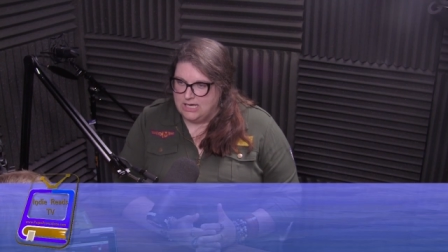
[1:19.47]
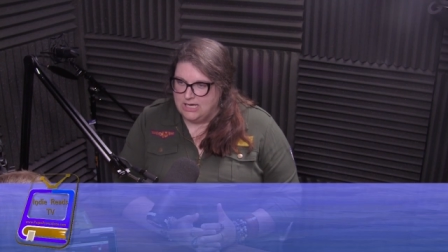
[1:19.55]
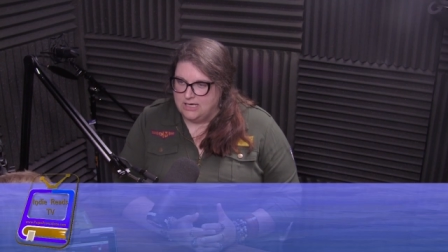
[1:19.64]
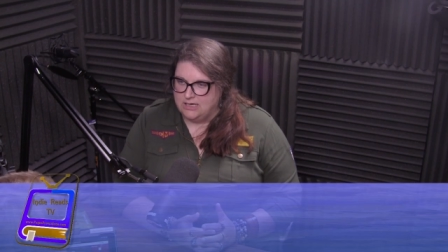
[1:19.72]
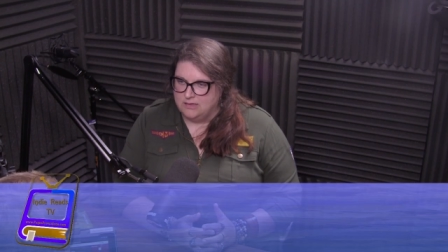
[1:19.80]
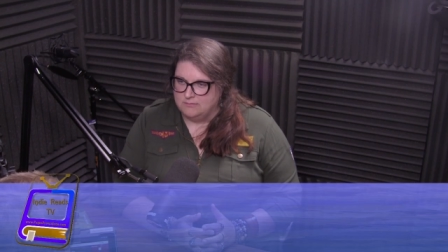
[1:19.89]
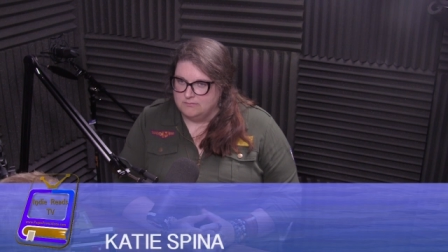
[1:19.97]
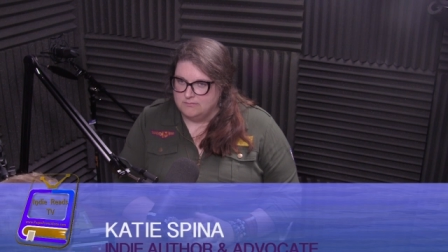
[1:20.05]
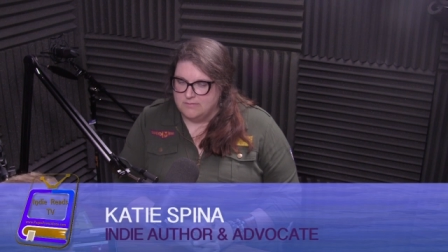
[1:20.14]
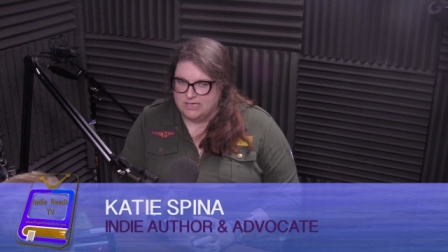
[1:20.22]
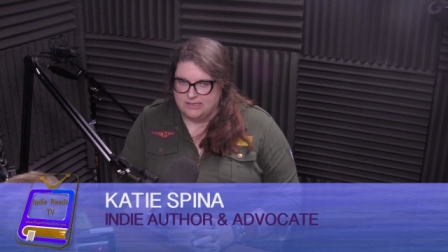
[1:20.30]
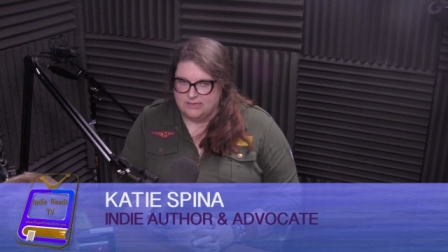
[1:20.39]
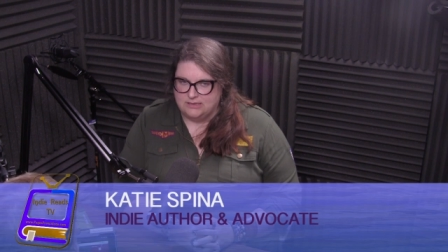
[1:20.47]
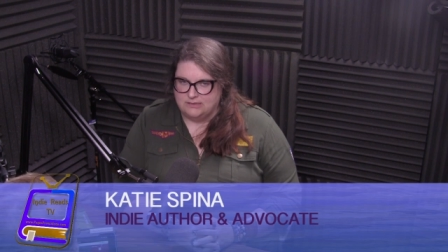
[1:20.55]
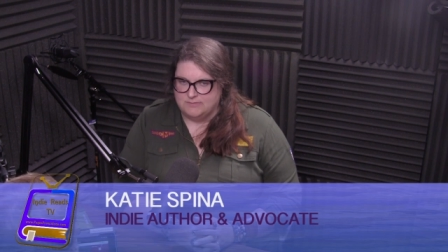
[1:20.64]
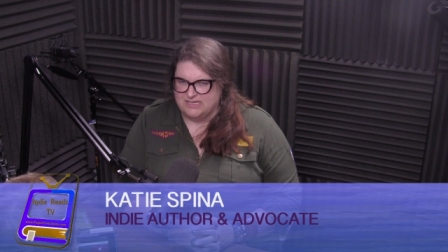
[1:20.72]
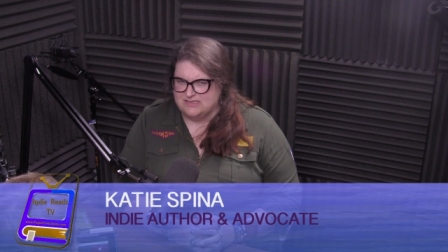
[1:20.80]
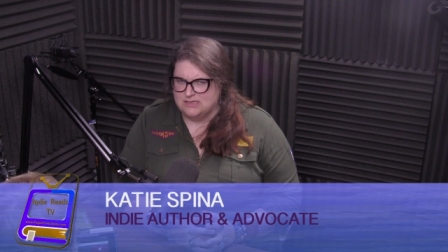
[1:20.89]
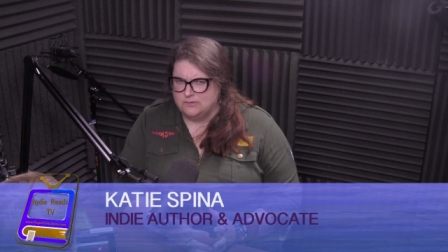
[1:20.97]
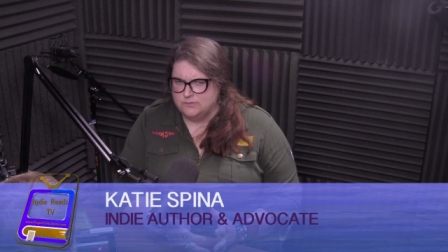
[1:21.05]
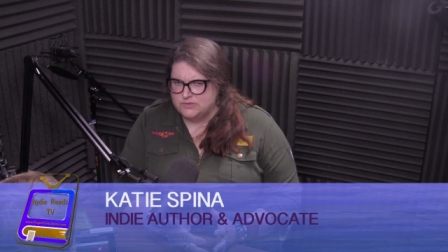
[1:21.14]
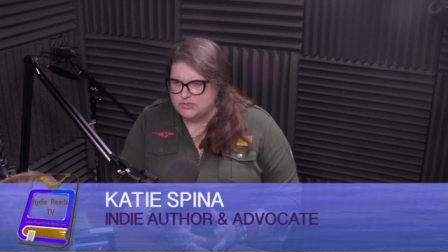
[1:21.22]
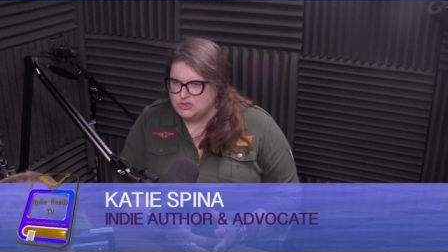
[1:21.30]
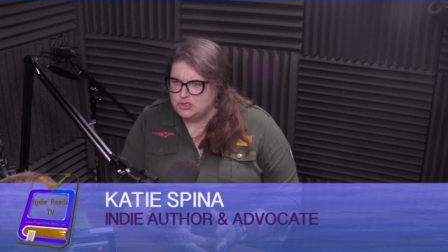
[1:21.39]
um, my my son
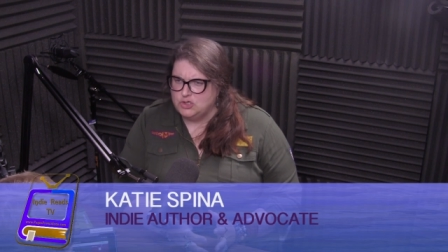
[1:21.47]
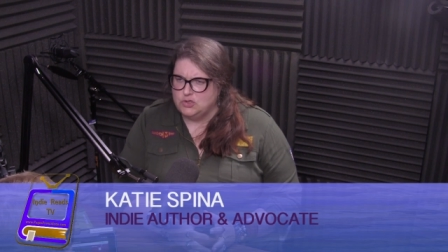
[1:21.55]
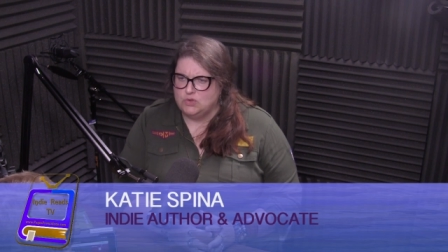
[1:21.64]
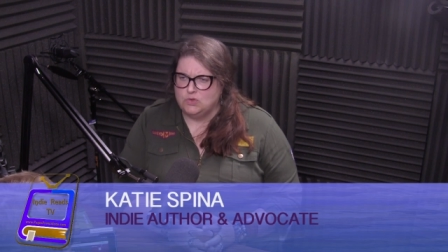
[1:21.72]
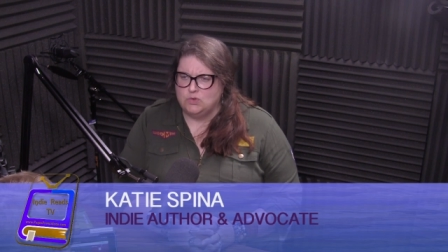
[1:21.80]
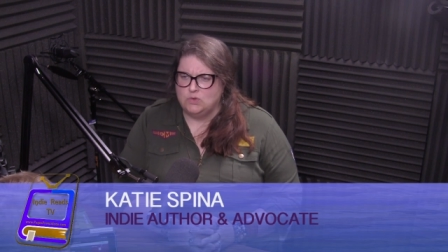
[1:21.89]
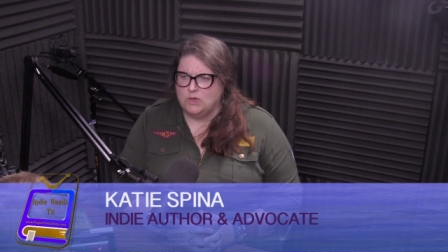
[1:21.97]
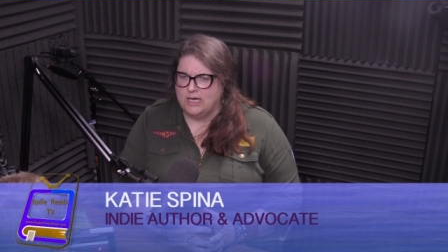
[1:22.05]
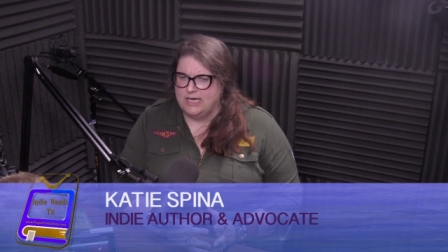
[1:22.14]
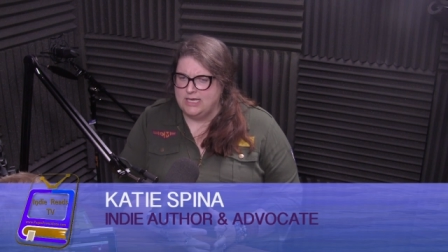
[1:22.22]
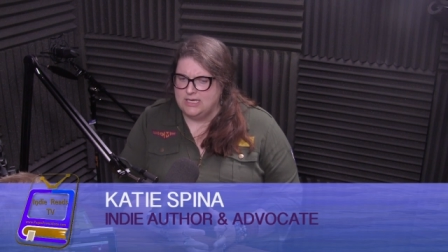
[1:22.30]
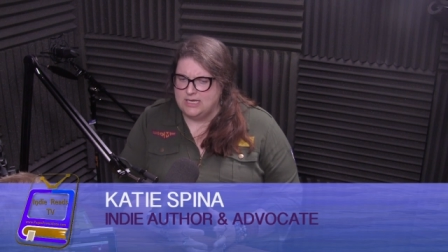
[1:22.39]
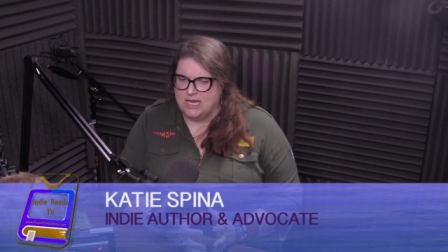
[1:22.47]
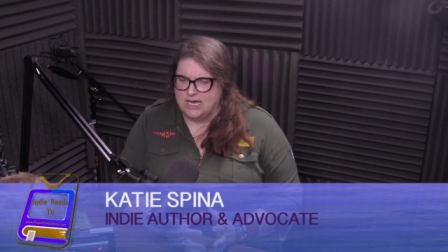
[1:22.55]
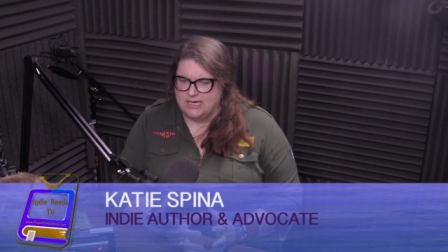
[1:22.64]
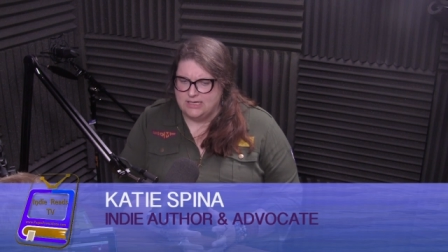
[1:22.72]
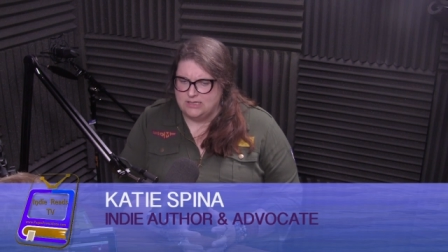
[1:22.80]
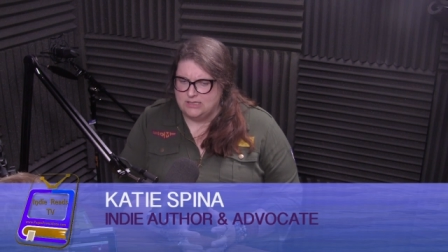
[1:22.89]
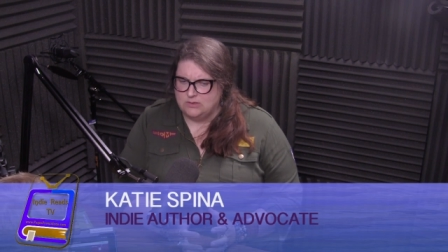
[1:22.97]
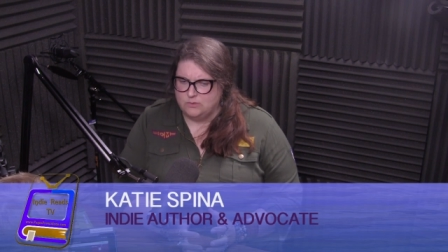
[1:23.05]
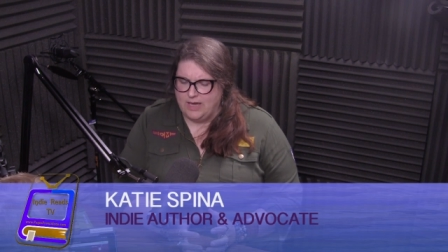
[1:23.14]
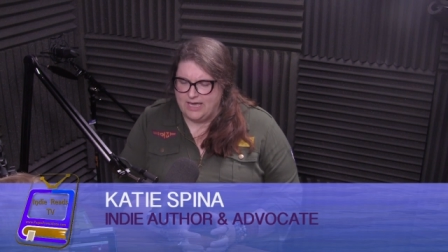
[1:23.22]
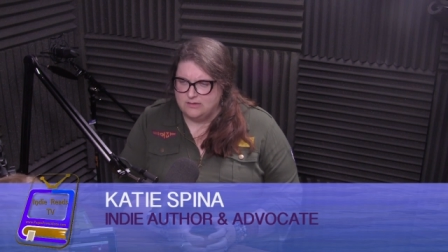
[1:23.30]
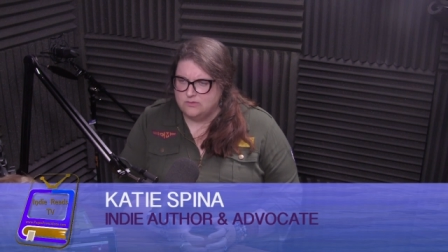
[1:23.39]
was two, and I
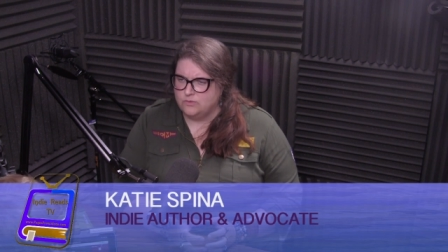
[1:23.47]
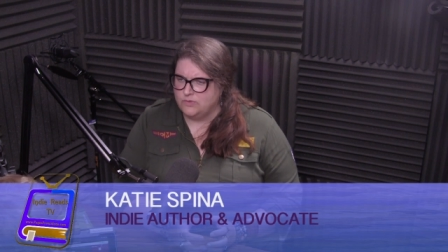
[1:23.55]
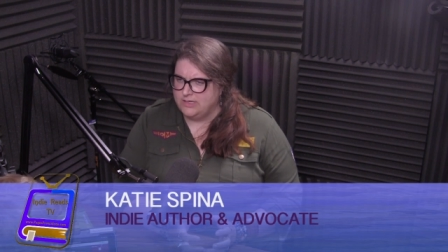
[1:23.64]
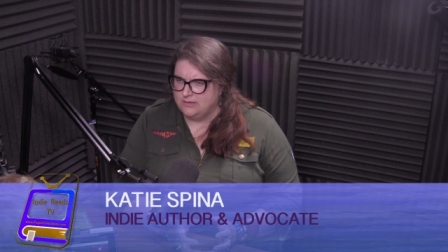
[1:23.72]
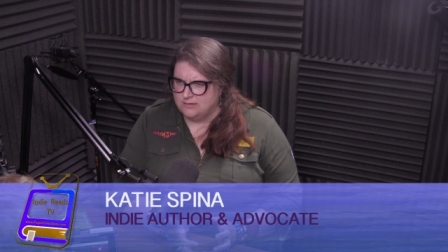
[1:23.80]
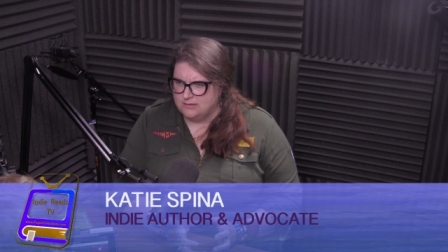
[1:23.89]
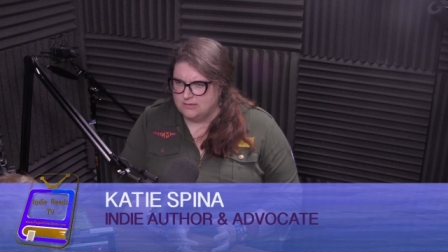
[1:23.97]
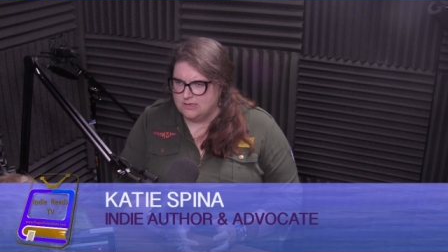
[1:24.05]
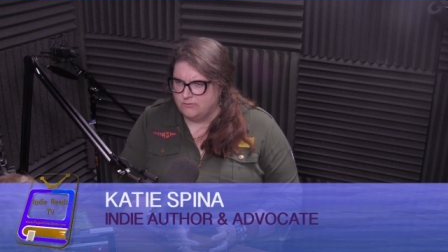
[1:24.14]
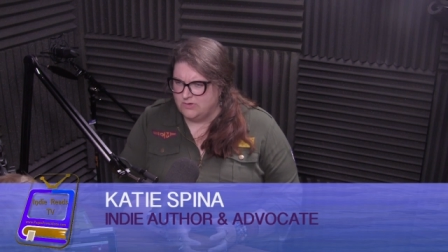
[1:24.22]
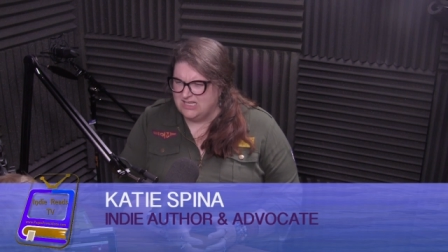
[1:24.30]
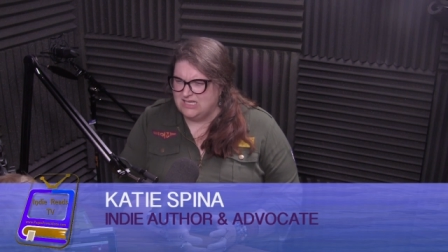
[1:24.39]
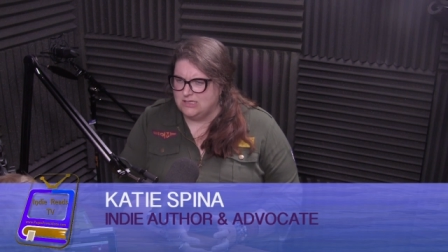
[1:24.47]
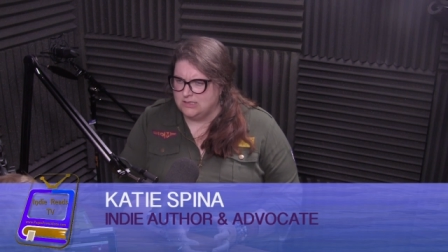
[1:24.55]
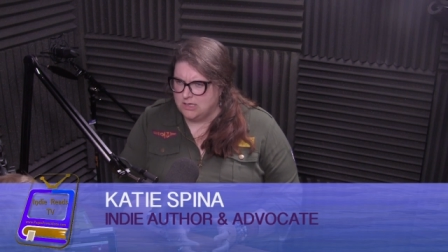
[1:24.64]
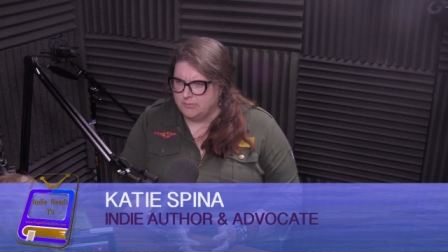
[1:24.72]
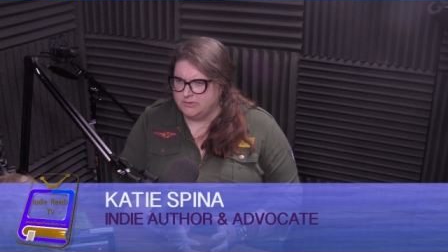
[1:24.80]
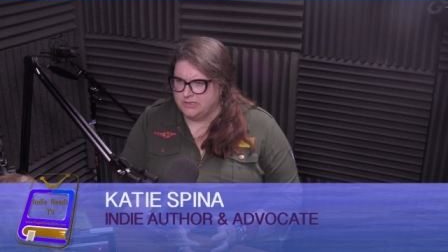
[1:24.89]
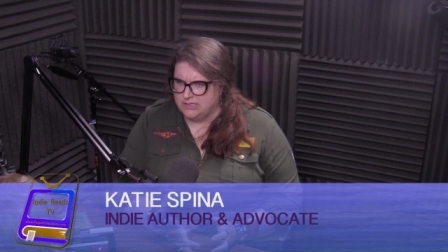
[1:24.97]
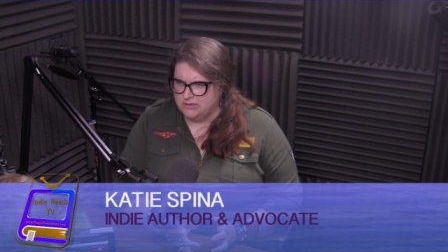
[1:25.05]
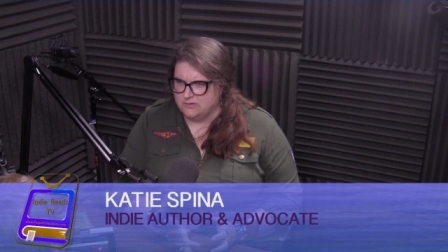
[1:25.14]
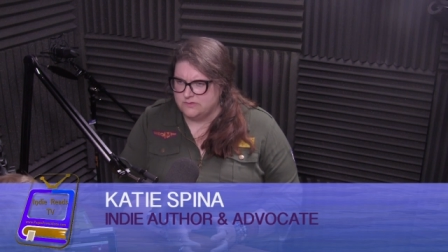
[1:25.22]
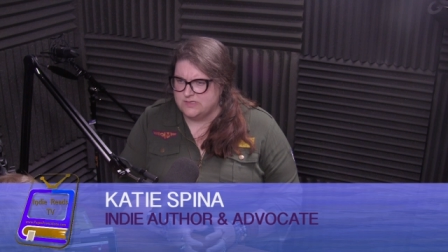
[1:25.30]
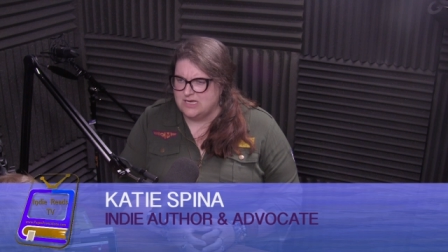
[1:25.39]
hadn't written really in a couple
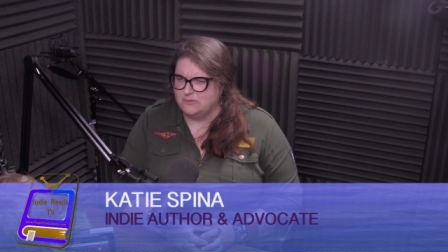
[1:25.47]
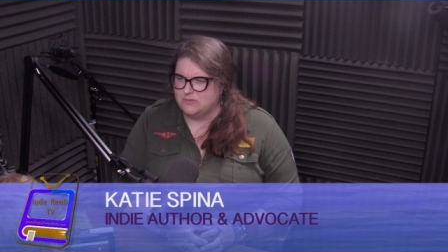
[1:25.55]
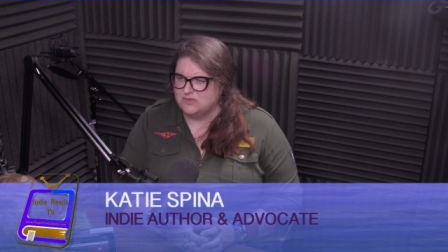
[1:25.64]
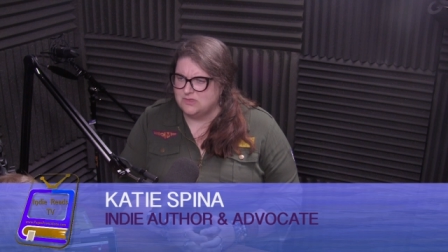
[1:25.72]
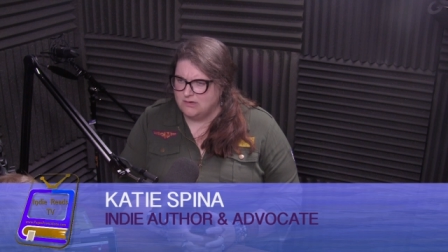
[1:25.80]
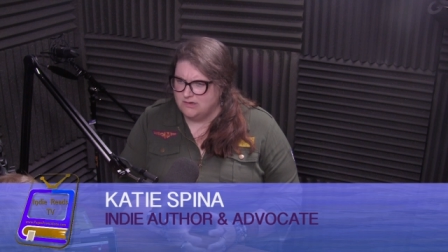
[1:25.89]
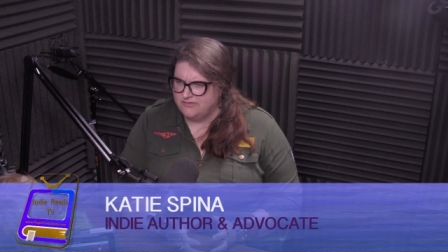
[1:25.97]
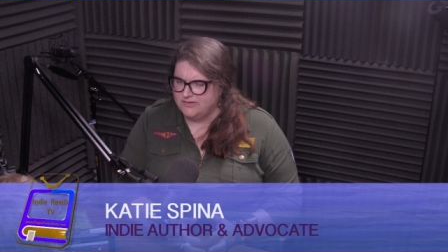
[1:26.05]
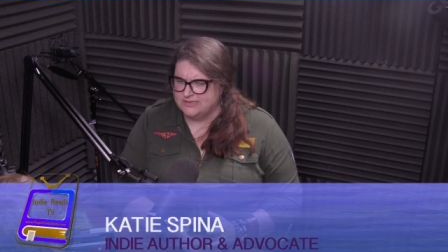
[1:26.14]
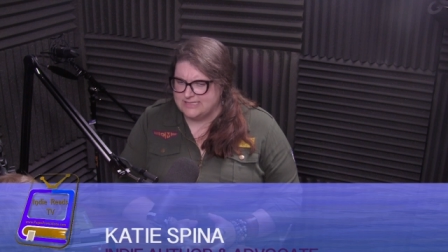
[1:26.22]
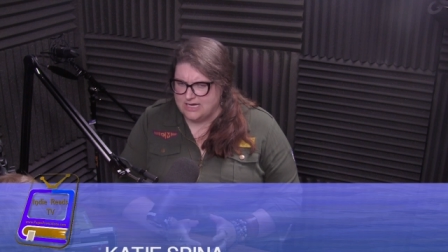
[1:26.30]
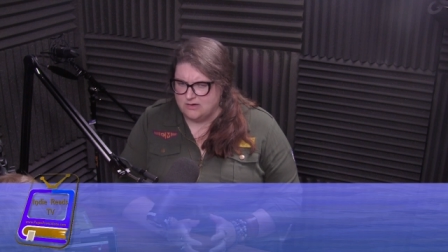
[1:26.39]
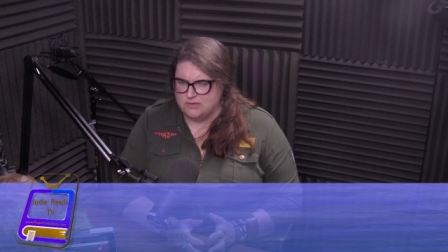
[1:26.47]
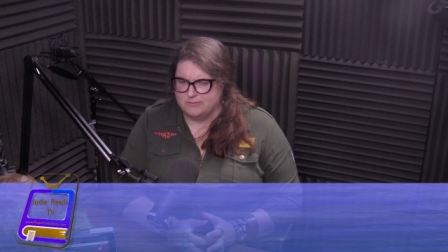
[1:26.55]
years, and I was starting to feel down.